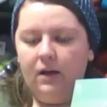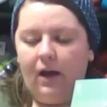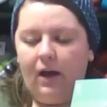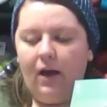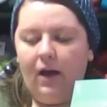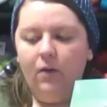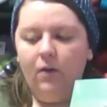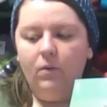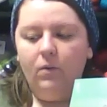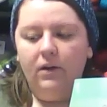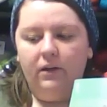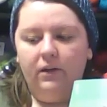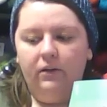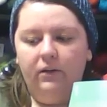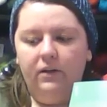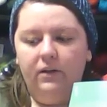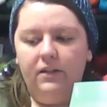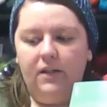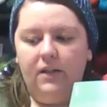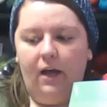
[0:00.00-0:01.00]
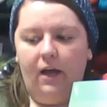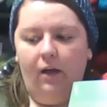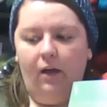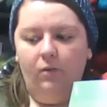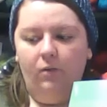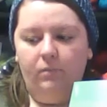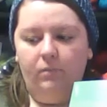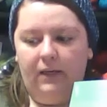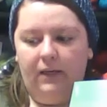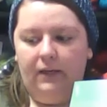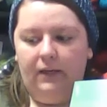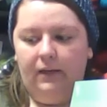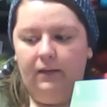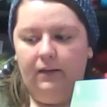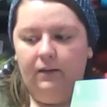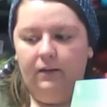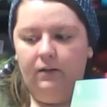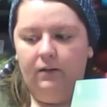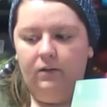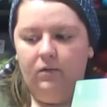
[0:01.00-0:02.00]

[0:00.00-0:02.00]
I want you to tell me